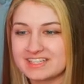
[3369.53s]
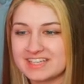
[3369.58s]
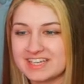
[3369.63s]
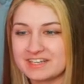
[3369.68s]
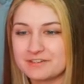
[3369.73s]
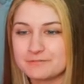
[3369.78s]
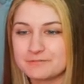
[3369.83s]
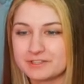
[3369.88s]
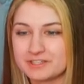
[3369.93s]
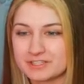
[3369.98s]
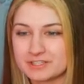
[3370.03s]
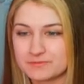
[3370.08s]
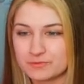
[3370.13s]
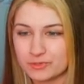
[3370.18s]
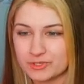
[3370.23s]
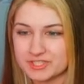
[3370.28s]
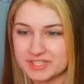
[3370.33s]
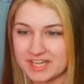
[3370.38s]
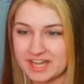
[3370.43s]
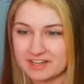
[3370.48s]
and Felix
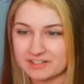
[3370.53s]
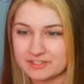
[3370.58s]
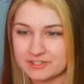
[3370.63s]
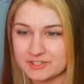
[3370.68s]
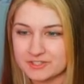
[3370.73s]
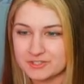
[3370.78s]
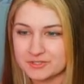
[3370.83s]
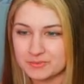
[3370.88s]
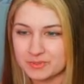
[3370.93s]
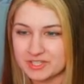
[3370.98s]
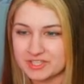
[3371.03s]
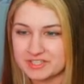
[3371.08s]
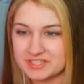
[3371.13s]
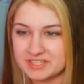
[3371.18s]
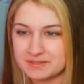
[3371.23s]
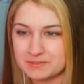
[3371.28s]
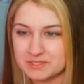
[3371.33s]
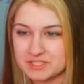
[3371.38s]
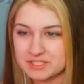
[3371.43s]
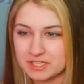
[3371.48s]
voice actors were in
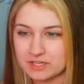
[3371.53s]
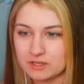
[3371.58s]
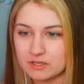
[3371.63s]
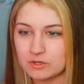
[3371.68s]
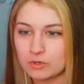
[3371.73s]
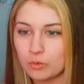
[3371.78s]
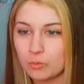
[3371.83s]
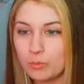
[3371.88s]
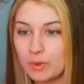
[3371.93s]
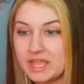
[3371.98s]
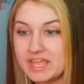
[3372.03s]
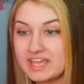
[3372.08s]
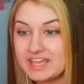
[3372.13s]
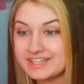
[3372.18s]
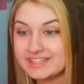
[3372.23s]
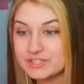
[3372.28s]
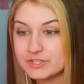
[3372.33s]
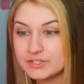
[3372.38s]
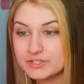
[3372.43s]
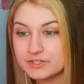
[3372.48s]
Demon Slayer.
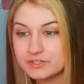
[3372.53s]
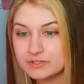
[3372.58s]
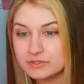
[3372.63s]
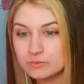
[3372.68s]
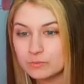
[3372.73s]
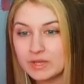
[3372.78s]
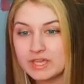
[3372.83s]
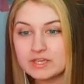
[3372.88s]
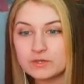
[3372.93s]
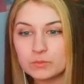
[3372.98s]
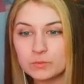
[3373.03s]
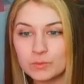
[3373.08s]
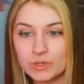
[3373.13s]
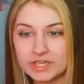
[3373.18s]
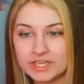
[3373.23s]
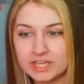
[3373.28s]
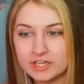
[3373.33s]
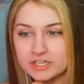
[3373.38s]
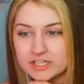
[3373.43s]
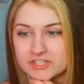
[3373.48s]
Wait, wait, what
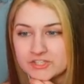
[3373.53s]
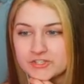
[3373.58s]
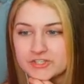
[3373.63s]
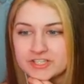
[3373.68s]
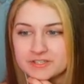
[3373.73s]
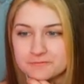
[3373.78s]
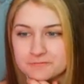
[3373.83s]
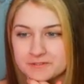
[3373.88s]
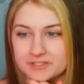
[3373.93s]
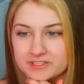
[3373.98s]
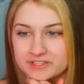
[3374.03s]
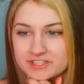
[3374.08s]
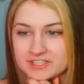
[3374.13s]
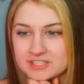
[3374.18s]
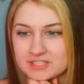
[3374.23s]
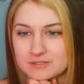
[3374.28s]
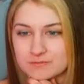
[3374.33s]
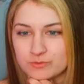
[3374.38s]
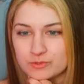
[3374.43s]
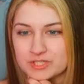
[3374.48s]
character did
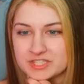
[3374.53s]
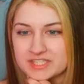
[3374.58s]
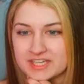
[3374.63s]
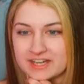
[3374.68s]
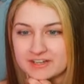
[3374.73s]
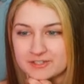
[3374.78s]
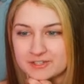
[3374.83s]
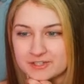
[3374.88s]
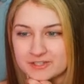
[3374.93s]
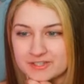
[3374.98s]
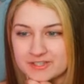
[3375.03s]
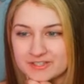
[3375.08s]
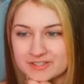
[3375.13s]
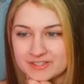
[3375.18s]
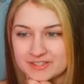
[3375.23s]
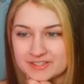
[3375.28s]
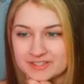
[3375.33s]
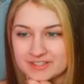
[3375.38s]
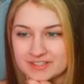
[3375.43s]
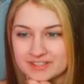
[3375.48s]
Felix's voice actor
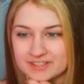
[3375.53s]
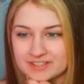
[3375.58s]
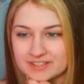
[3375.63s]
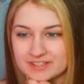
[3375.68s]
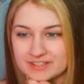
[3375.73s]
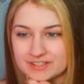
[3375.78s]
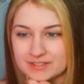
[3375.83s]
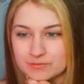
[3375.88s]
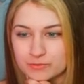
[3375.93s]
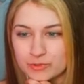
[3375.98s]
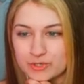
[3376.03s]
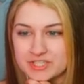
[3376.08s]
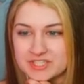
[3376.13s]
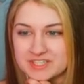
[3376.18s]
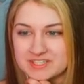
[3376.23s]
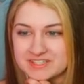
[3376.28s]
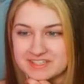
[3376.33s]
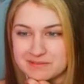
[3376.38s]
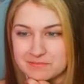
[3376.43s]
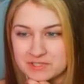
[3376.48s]
voice
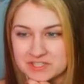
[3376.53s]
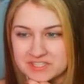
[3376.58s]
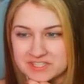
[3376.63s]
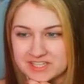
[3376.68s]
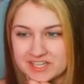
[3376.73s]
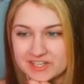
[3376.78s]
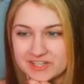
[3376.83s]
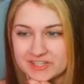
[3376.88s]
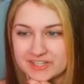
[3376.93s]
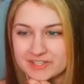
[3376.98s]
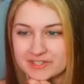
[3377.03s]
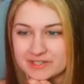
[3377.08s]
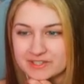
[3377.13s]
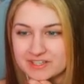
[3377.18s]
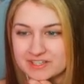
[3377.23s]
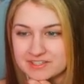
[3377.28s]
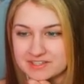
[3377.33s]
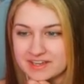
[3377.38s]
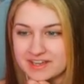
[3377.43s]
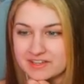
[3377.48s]
in Demon Slayer?
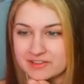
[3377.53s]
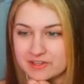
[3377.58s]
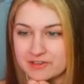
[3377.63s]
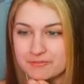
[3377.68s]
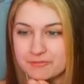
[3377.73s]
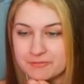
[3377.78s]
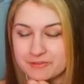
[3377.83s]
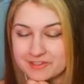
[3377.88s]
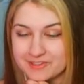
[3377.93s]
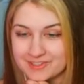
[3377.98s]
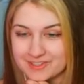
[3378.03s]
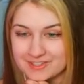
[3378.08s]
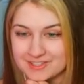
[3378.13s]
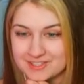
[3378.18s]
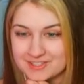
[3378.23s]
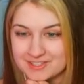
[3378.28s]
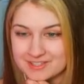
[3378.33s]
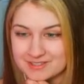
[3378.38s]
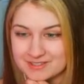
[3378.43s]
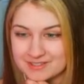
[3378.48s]
Because I love
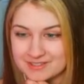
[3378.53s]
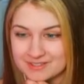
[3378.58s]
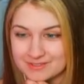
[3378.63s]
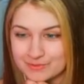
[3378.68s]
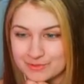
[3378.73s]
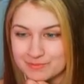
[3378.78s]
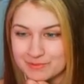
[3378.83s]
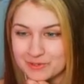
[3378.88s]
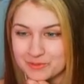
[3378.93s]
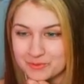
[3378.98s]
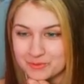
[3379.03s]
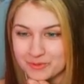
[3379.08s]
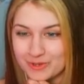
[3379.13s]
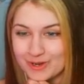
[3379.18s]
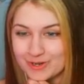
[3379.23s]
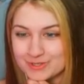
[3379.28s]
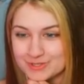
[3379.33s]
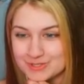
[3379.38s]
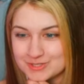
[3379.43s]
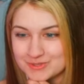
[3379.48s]
Felix with my whole
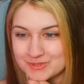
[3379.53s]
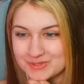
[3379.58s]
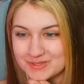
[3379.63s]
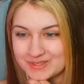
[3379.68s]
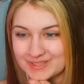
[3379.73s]
heart and soul.